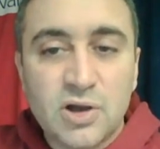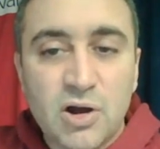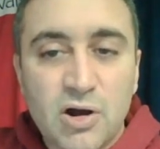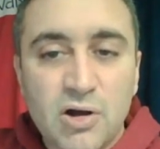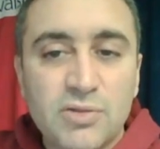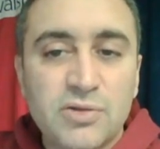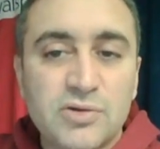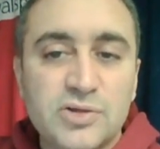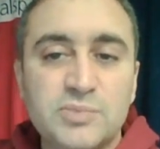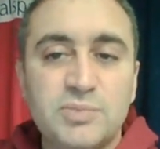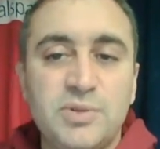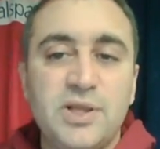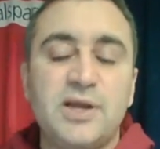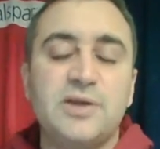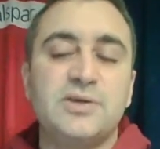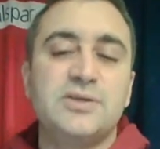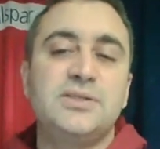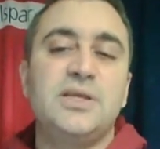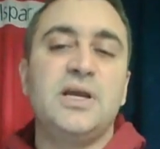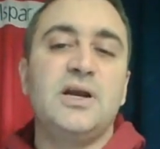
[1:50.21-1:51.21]
All those
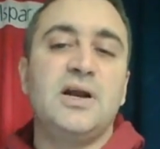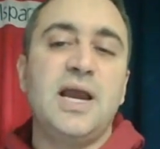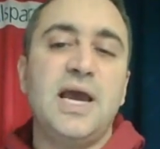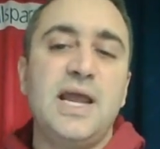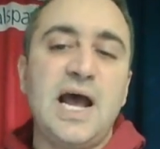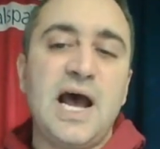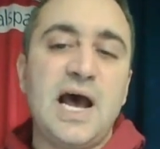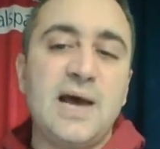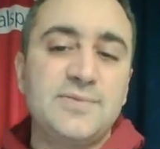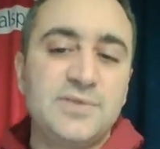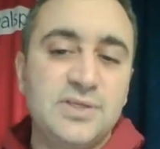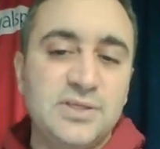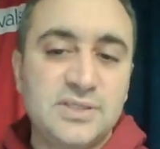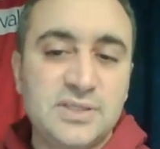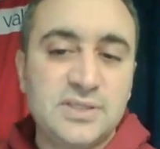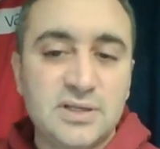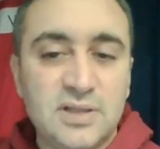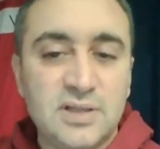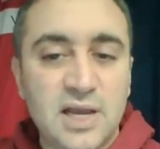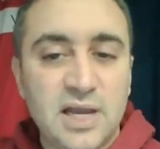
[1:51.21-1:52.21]
players there had
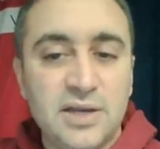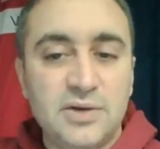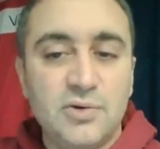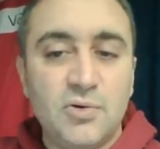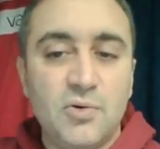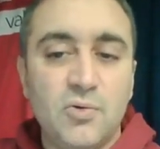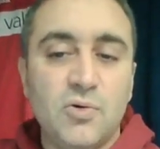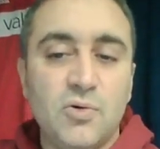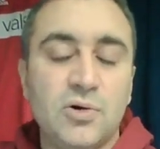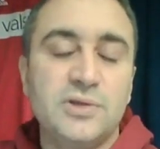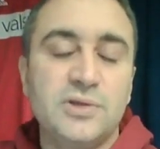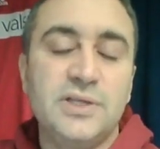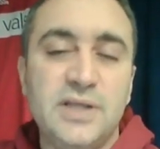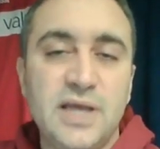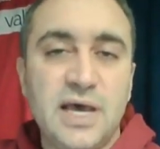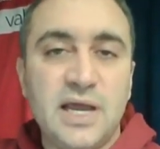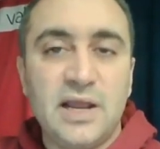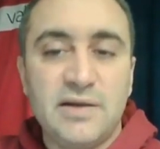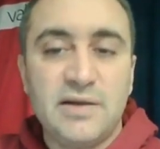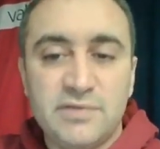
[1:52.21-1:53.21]
options declined or did
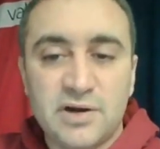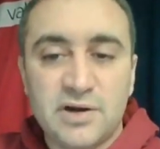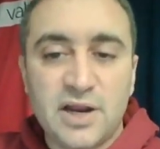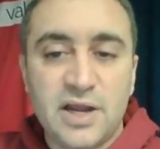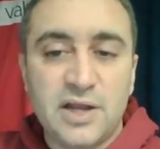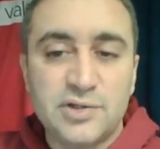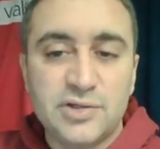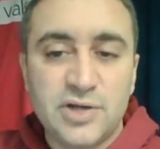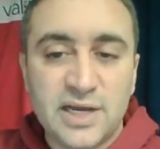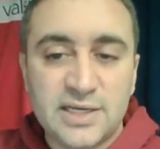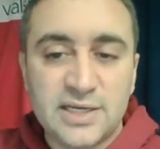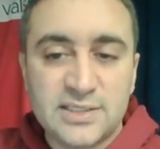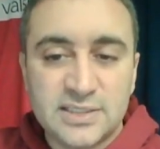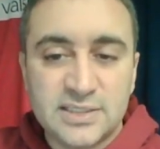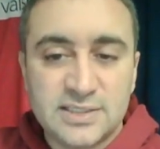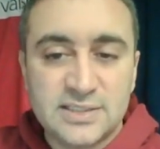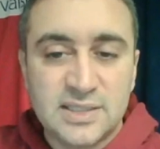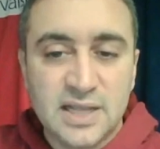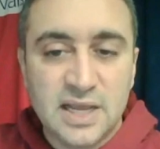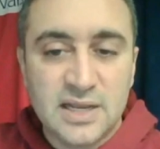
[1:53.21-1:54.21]
not have their contracts
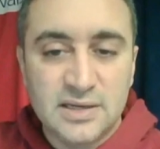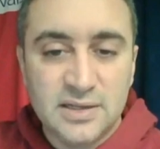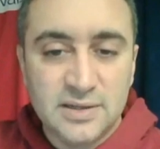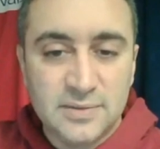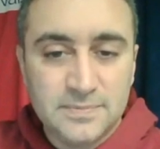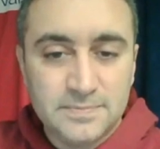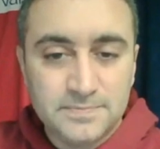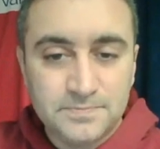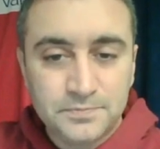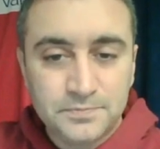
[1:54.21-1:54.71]
extended.